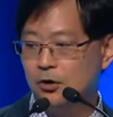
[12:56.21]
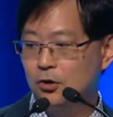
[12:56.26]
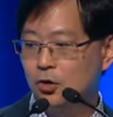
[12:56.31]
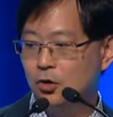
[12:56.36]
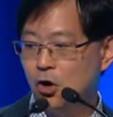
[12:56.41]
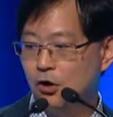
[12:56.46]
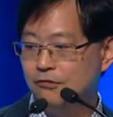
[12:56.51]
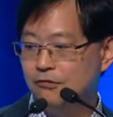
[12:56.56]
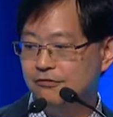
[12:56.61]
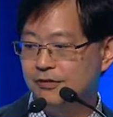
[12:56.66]

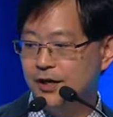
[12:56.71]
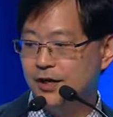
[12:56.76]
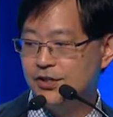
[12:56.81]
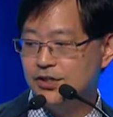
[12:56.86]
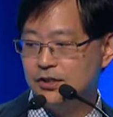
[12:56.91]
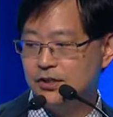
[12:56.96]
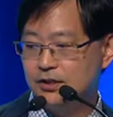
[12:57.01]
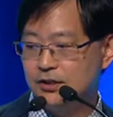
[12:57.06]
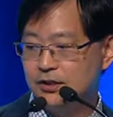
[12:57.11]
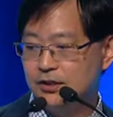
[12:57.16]

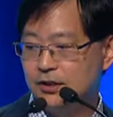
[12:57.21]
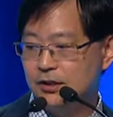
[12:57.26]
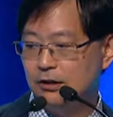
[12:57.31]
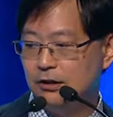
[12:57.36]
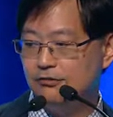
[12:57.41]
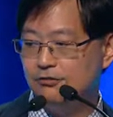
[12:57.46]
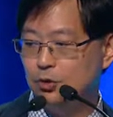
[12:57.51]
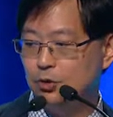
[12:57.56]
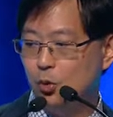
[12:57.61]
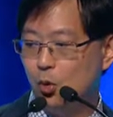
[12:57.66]
Conversely,
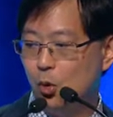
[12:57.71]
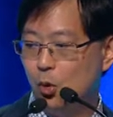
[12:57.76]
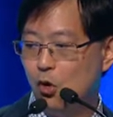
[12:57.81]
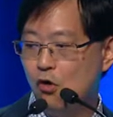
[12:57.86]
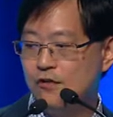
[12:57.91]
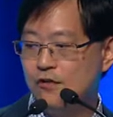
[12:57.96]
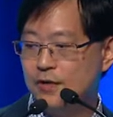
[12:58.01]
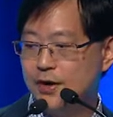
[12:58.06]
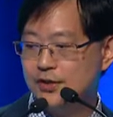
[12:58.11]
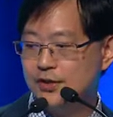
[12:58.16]
if you
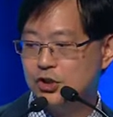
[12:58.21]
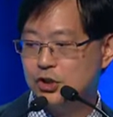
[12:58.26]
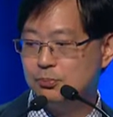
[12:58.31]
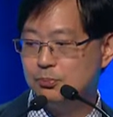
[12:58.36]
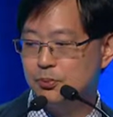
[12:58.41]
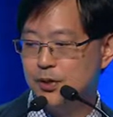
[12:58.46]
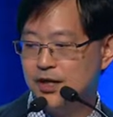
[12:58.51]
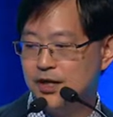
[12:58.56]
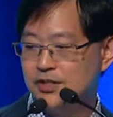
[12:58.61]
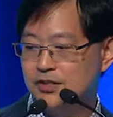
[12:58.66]

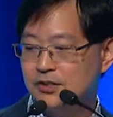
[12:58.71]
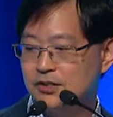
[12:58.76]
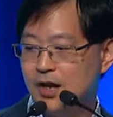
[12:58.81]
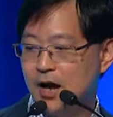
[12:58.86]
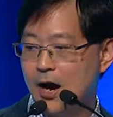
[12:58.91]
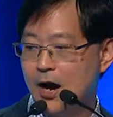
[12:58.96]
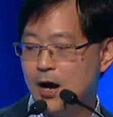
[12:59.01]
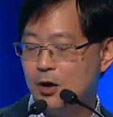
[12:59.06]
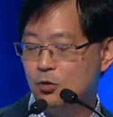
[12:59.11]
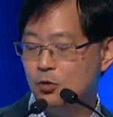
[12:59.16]
overexpress
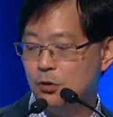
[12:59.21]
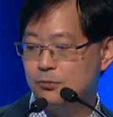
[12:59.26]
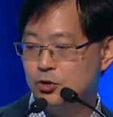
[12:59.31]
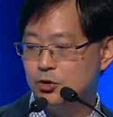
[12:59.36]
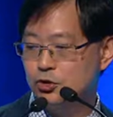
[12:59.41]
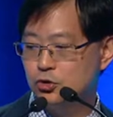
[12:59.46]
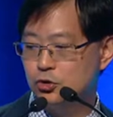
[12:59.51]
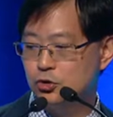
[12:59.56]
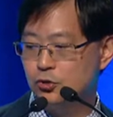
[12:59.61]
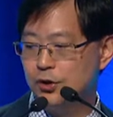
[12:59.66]

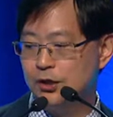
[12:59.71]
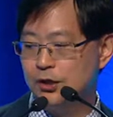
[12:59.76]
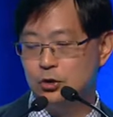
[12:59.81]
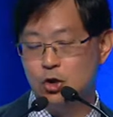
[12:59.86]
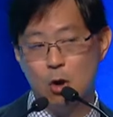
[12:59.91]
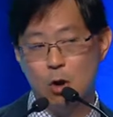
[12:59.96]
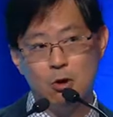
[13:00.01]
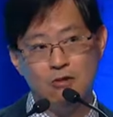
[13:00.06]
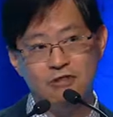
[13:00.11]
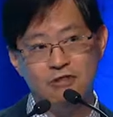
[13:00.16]
IROM2 in
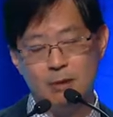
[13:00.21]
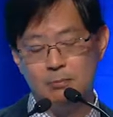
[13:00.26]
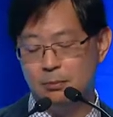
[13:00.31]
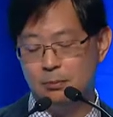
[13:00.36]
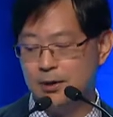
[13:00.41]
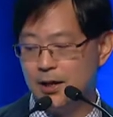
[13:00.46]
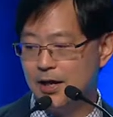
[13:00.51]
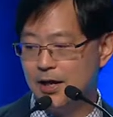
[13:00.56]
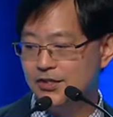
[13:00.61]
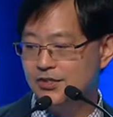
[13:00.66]
normal
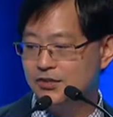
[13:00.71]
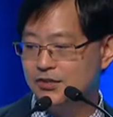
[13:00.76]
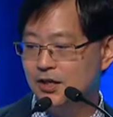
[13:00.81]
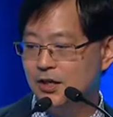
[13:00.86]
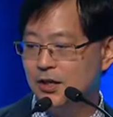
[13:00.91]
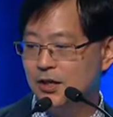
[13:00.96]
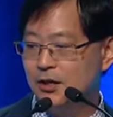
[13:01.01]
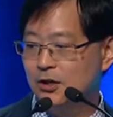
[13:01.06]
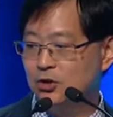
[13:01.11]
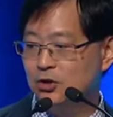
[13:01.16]
fibroblasts,
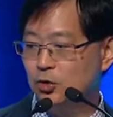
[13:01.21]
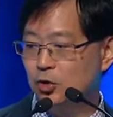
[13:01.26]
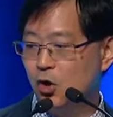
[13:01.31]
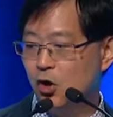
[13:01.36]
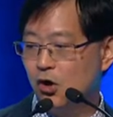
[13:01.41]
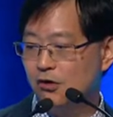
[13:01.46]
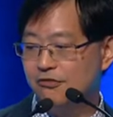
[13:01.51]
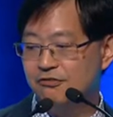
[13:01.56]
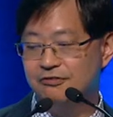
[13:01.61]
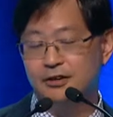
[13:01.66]
you
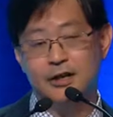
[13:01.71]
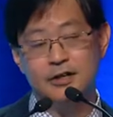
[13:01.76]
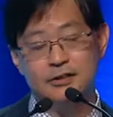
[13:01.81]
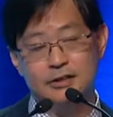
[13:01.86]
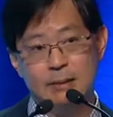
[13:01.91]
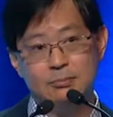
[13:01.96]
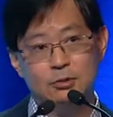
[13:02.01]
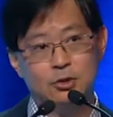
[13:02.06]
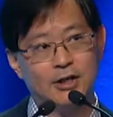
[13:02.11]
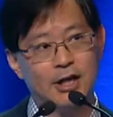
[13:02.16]
convert
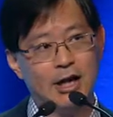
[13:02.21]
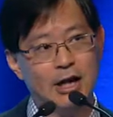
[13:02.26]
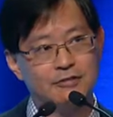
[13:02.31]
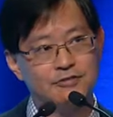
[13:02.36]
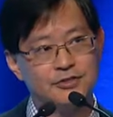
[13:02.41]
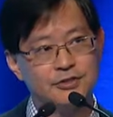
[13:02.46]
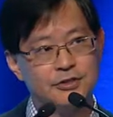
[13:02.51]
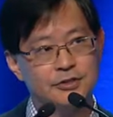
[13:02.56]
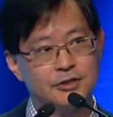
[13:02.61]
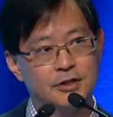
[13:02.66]
them to
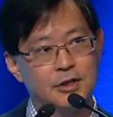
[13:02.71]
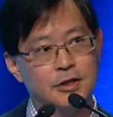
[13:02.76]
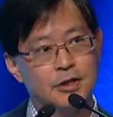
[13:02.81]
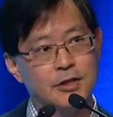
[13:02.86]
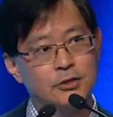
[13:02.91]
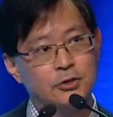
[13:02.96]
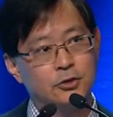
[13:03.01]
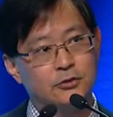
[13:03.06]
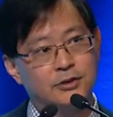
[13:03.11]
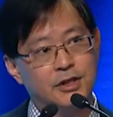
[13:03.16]
CAFs.
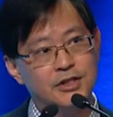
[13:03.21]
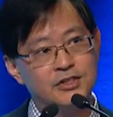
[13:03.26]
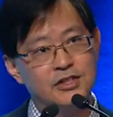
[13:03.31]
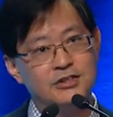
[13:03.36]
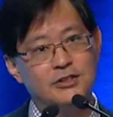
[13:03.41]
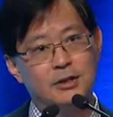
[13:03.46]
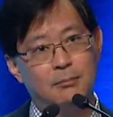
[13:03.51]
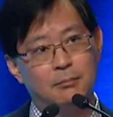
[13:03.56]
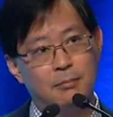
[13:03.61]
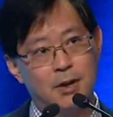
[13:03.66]
So this
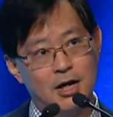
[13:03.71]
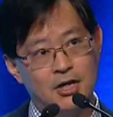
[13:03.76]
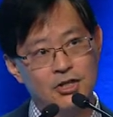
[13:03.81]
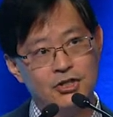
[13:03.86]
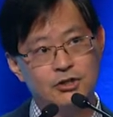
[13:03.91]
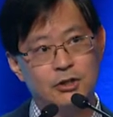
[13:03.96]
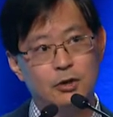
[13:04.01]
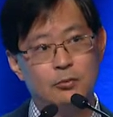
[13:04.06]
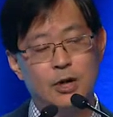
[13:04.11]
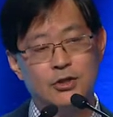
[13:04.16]
is a master